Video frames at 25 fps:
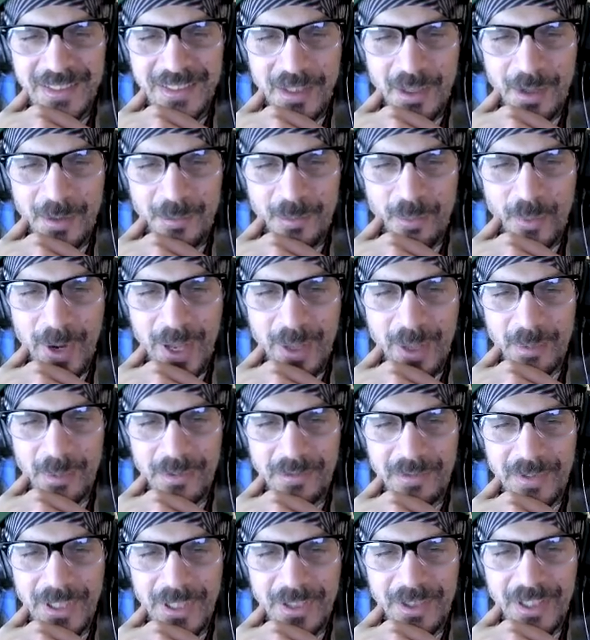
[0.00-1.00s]
of web
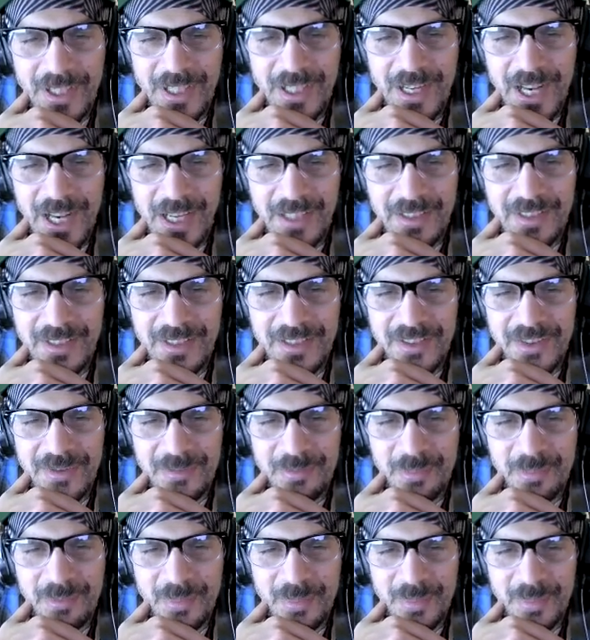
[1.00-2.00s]
of interconnected
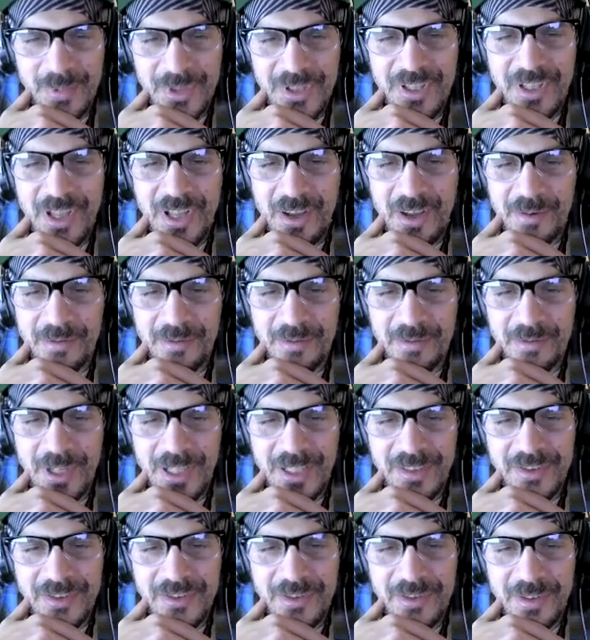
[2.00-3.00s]
stuff,
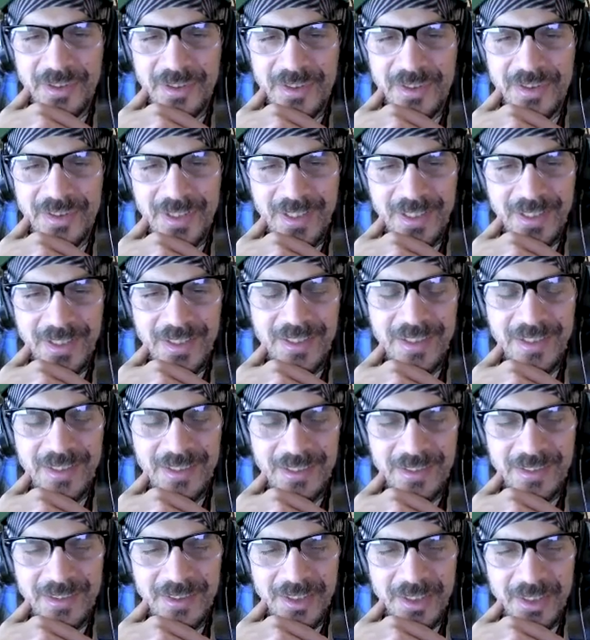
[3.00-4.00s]
right? So it's,
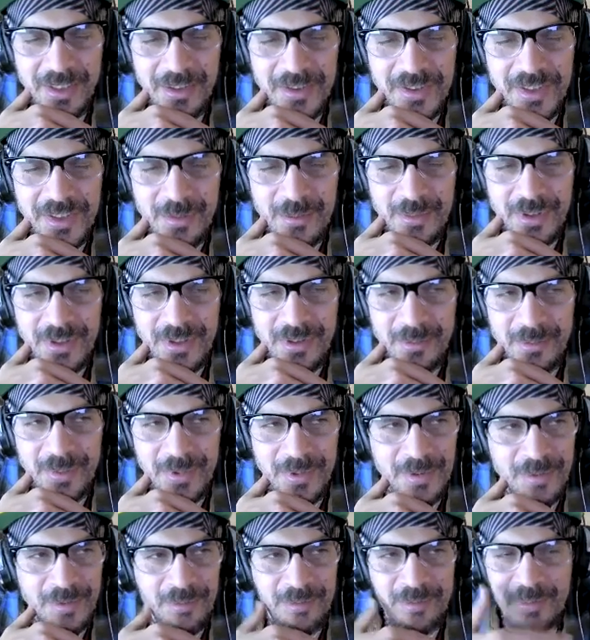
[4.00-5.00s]
you know, it seems to
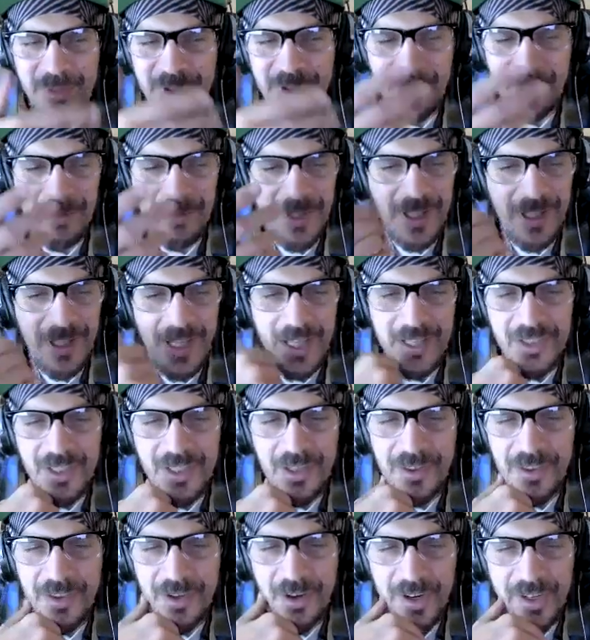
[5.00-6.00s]
be something that's
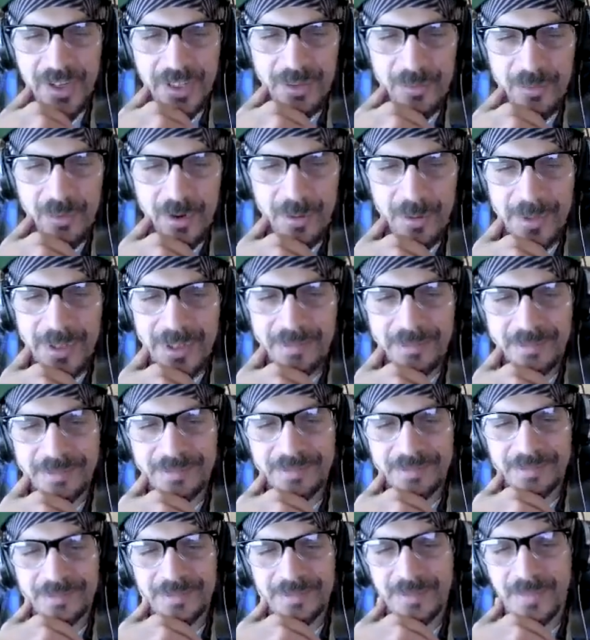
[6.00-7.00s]
cathartic for me.
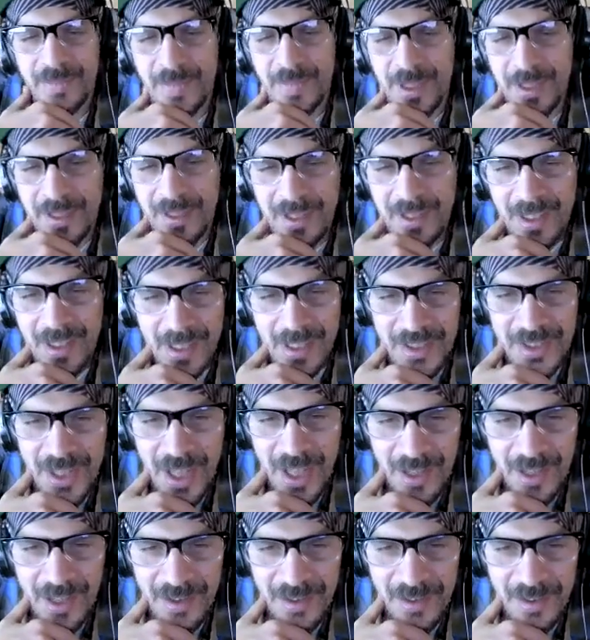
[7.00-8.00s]
It's
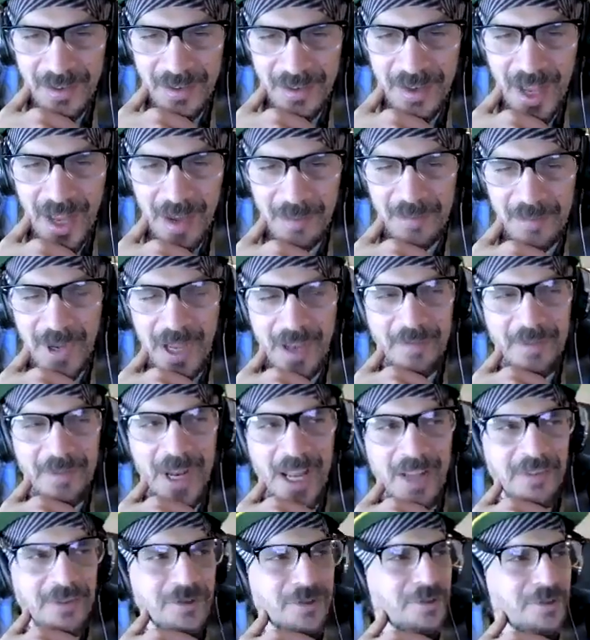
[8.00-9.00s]
not, I'm
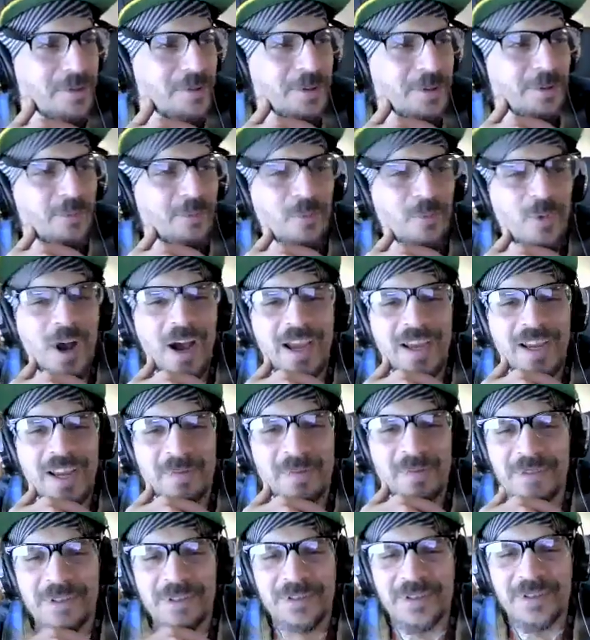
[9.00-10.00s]
not sure the why
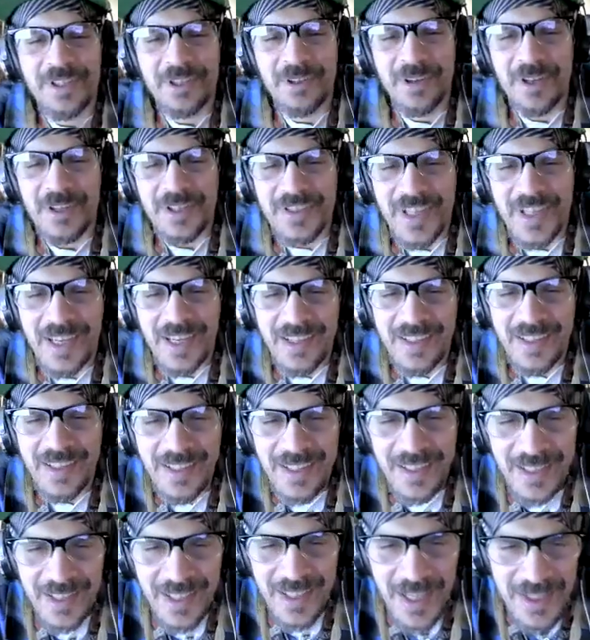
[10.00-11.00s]
I'm doing, you know, it's like,
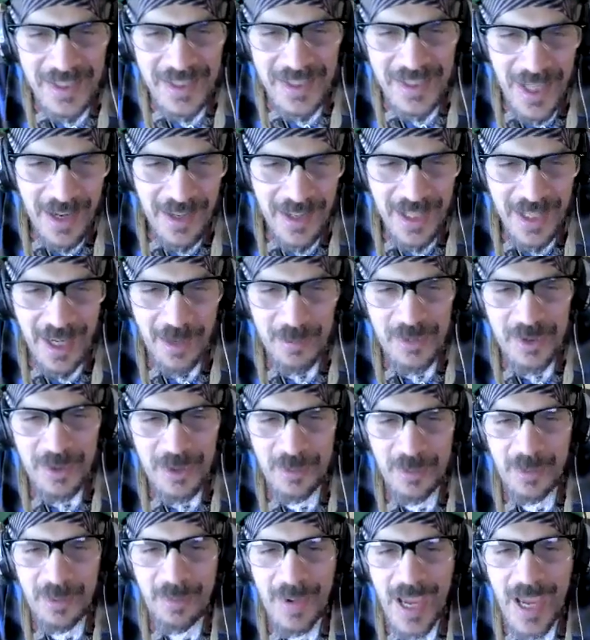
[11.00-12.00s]
it's not like I'm
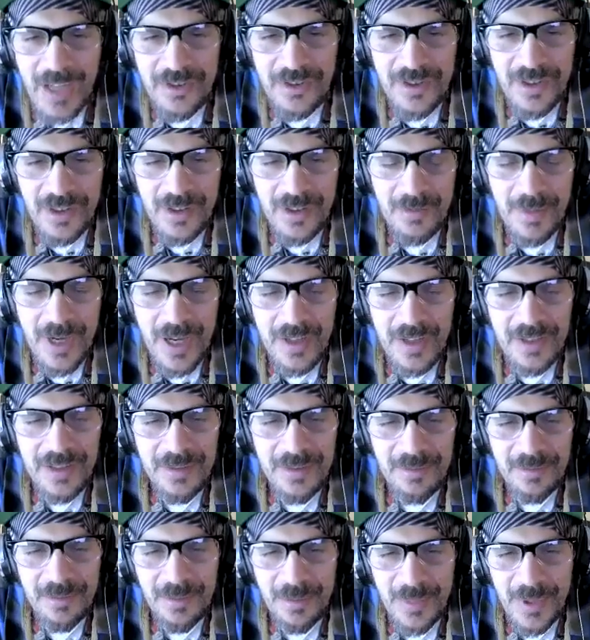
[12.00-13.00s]
super passionate about it,
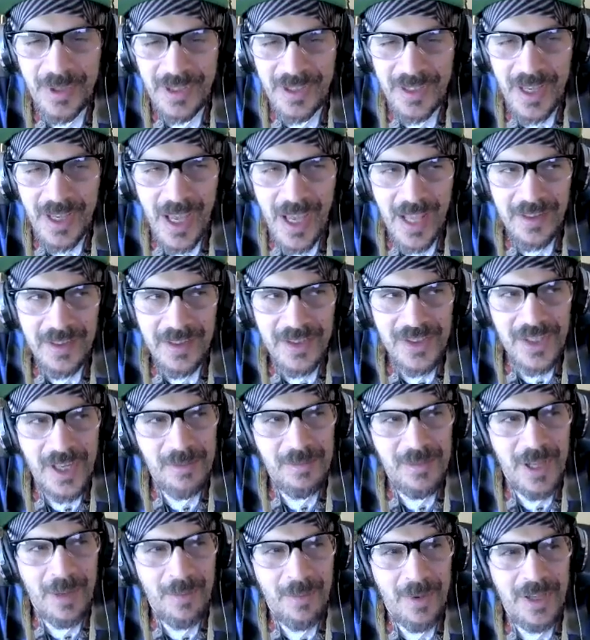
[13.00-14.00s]
but at the
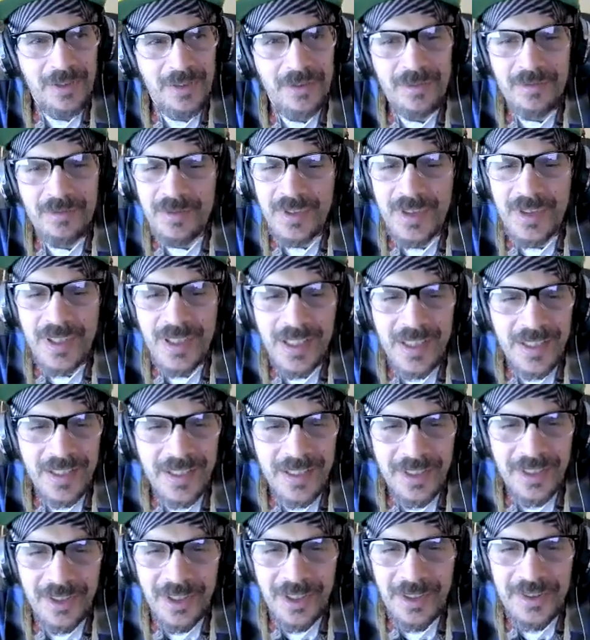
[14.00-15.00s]
same time,
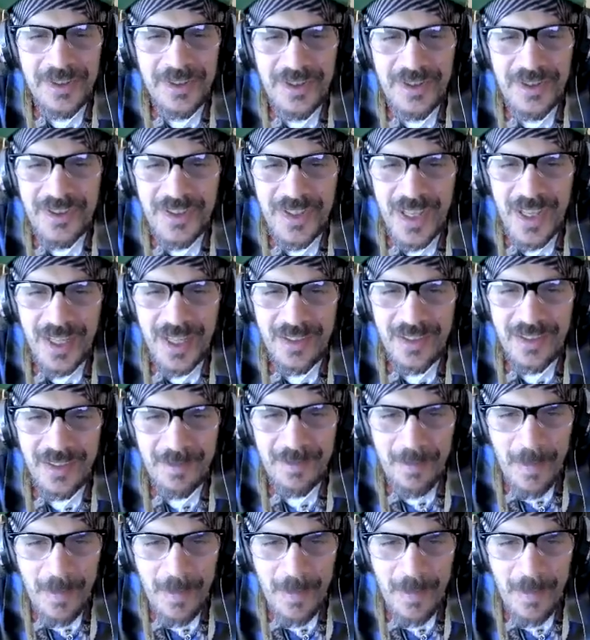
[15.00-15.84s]
you know, it's just like,